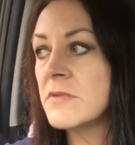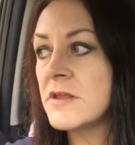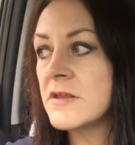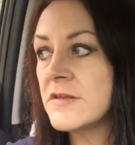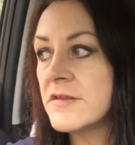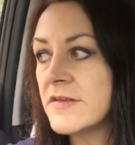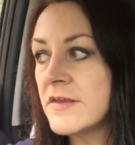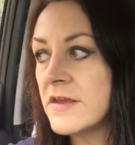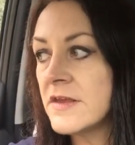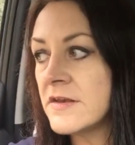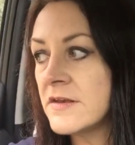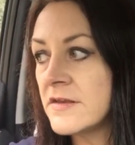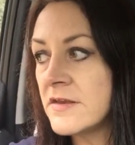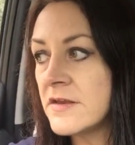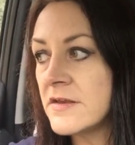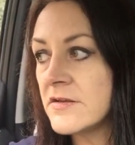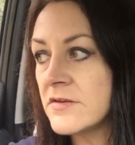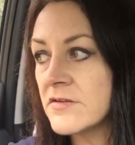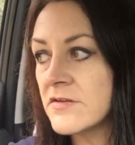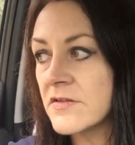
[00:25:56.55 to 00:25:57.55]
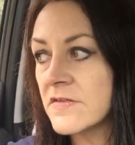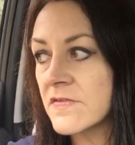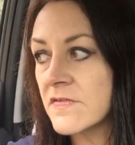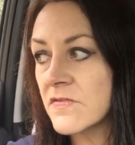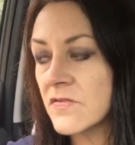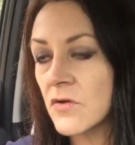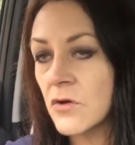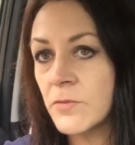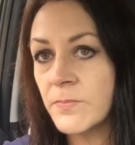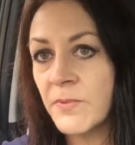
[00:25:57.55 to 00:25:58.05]
intending to
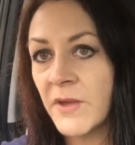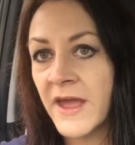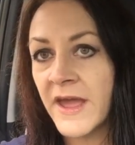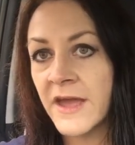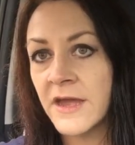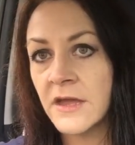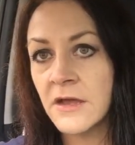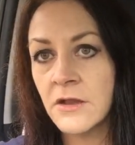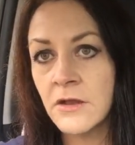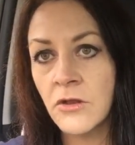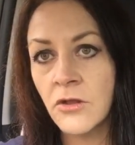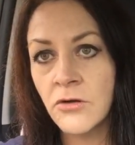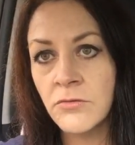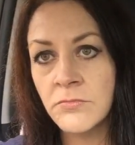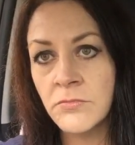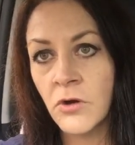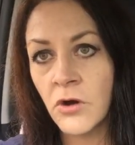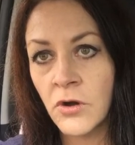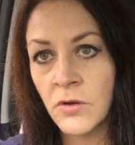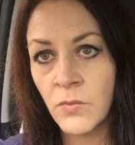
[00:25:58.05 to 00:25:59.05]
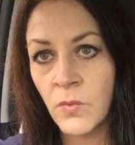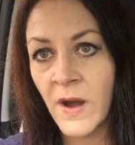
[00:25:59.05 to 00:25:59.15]
stop at along my